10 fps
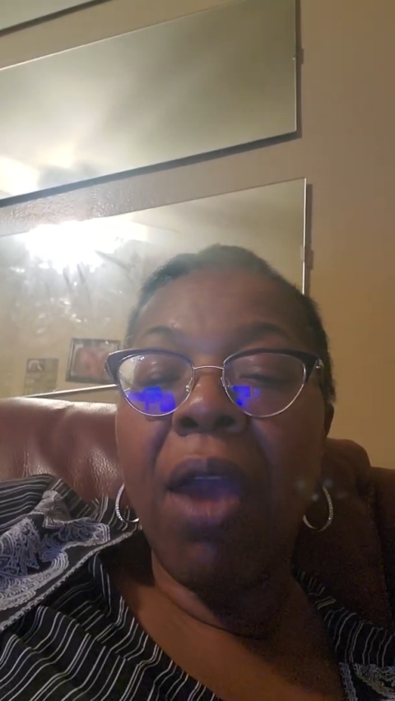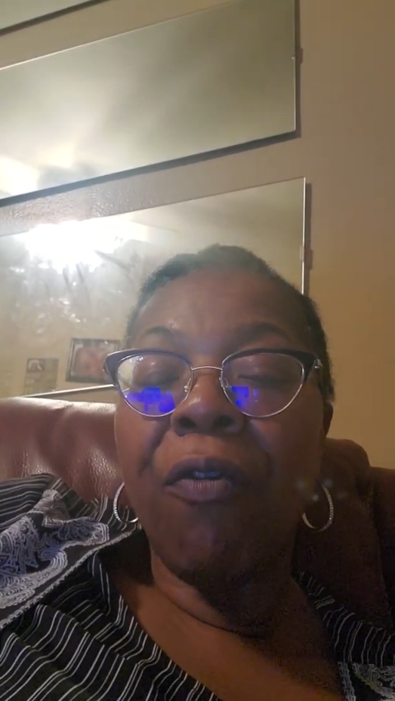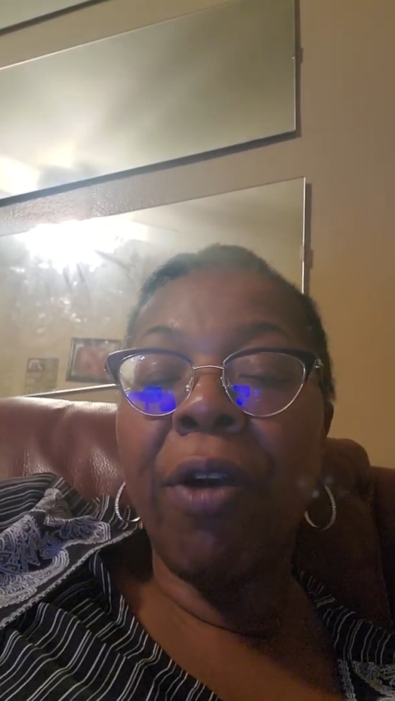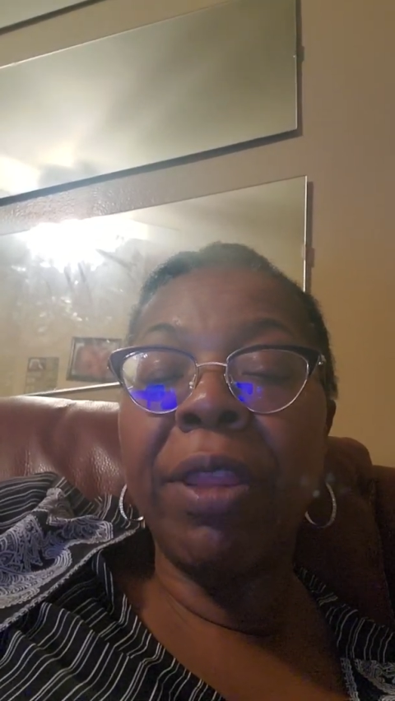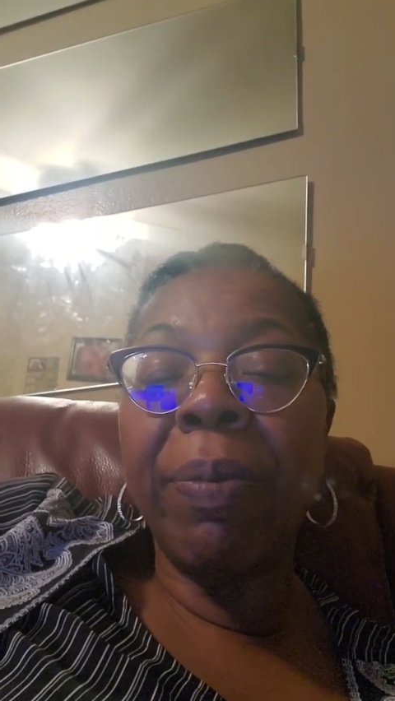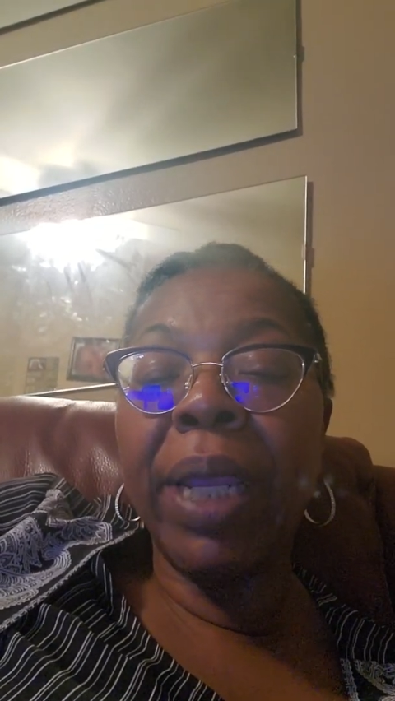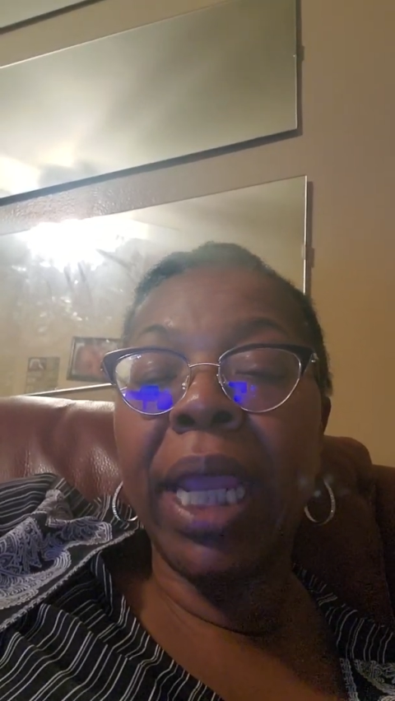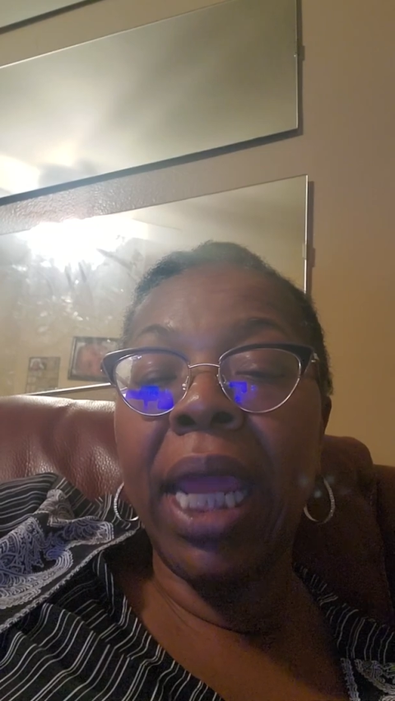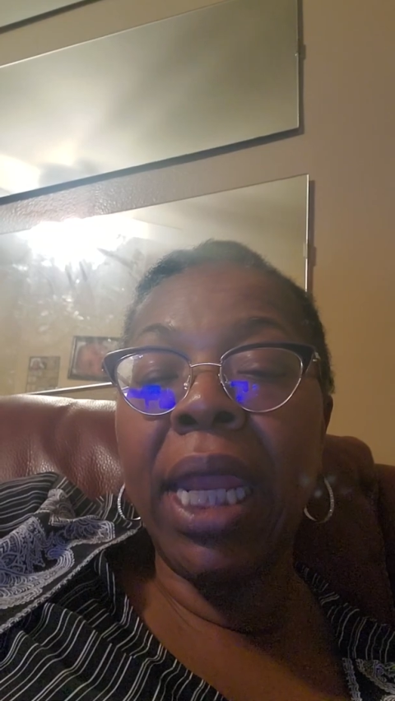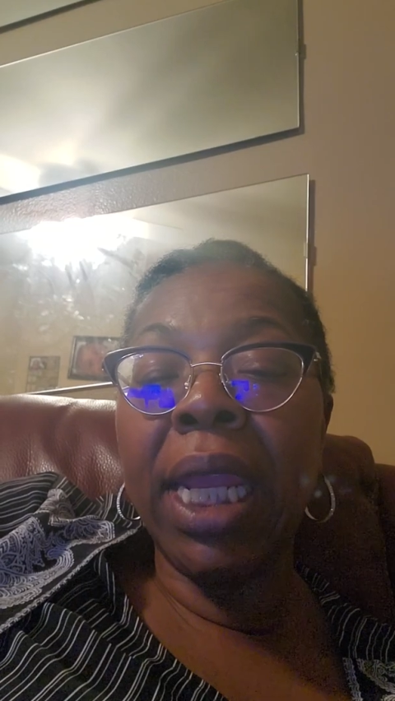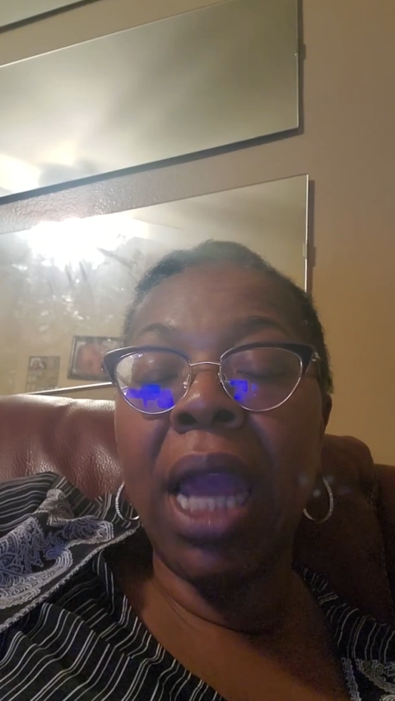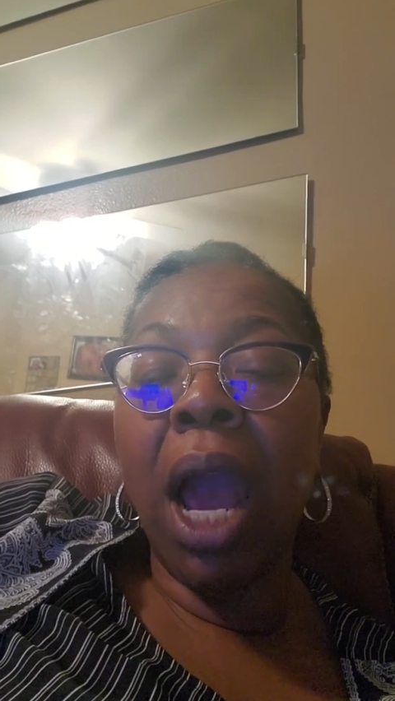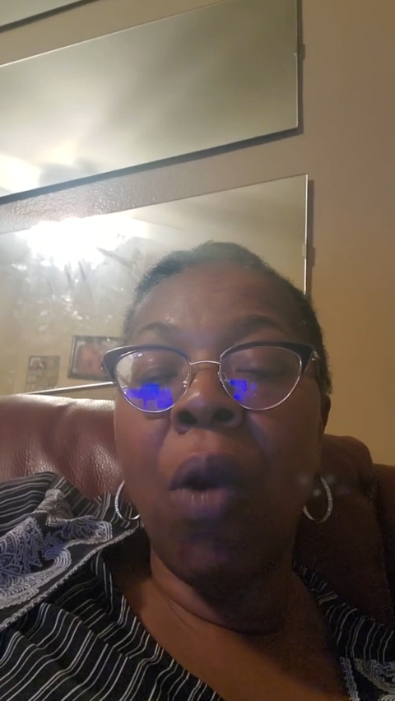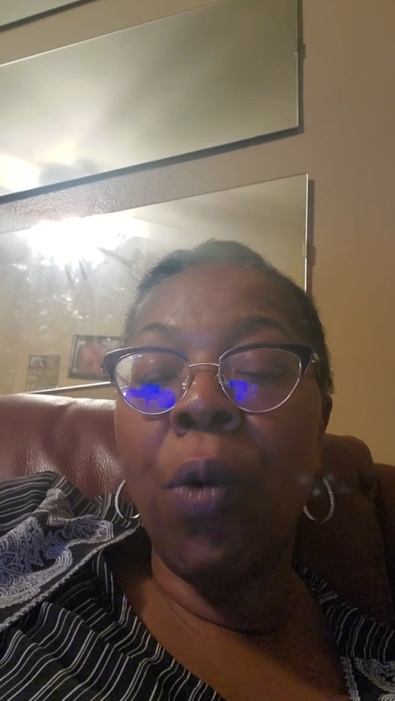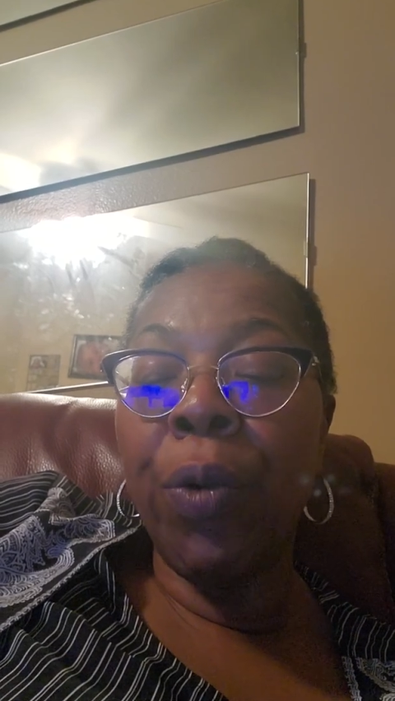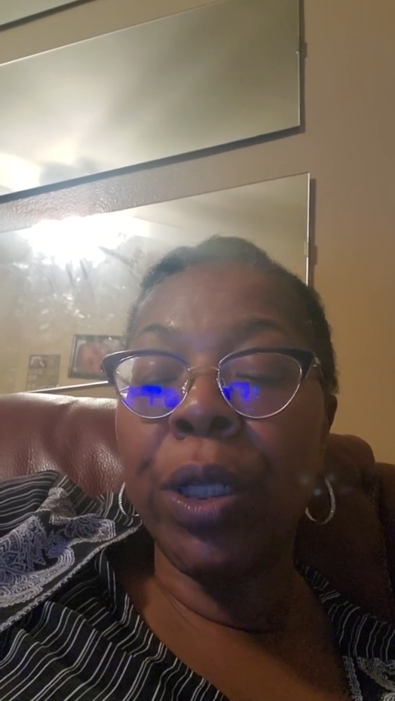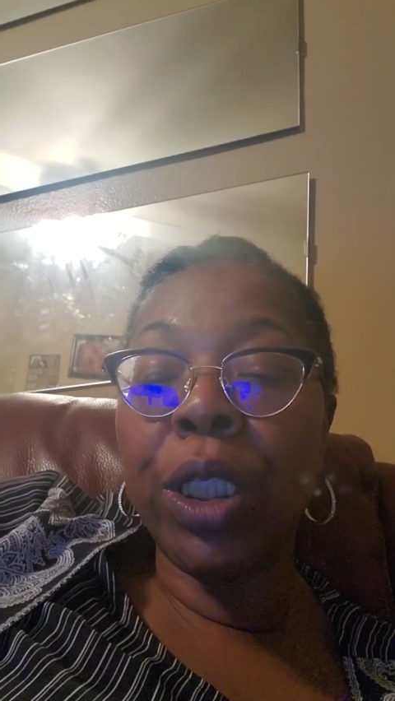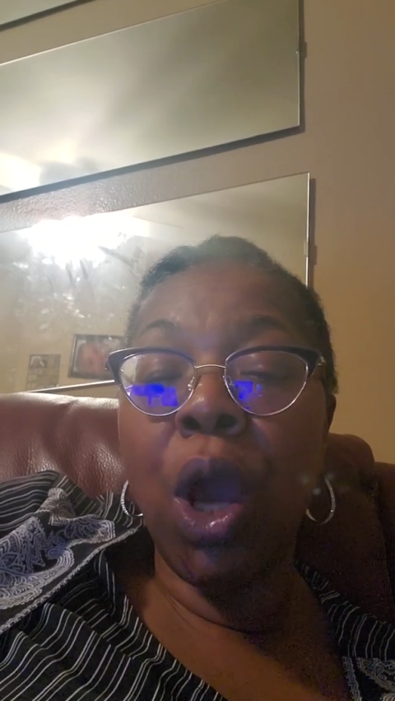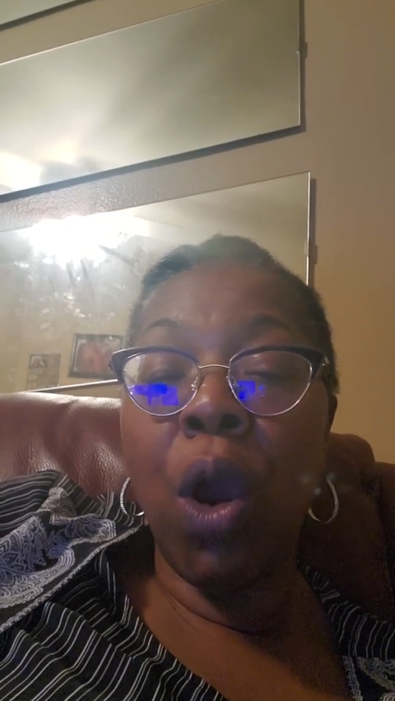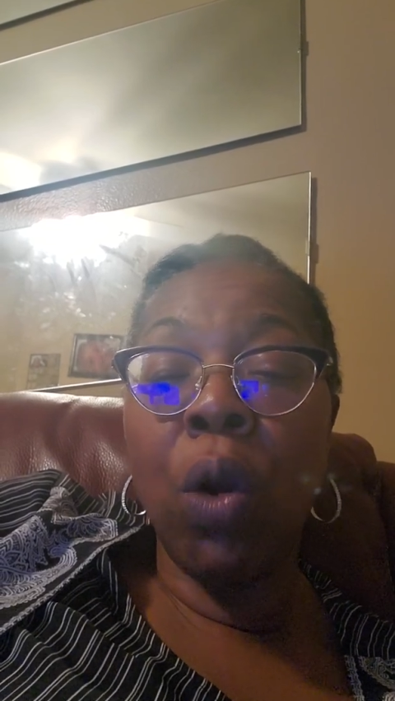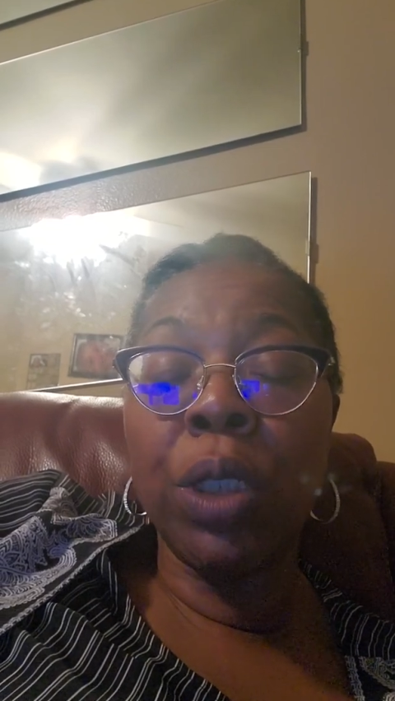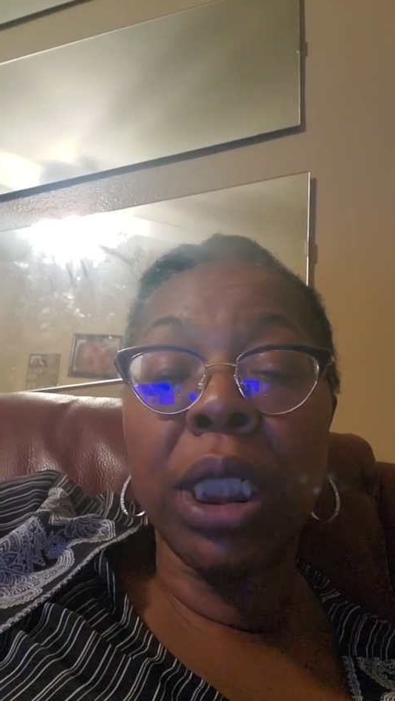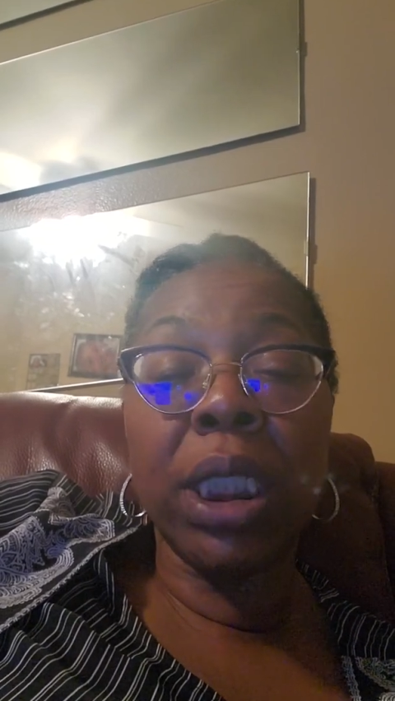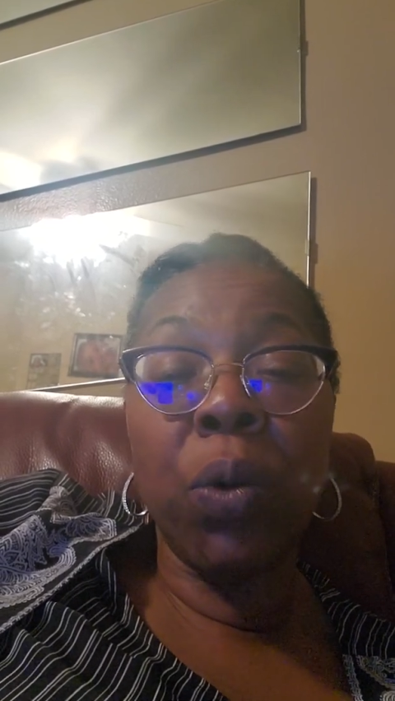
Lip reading: From the beginning, we were told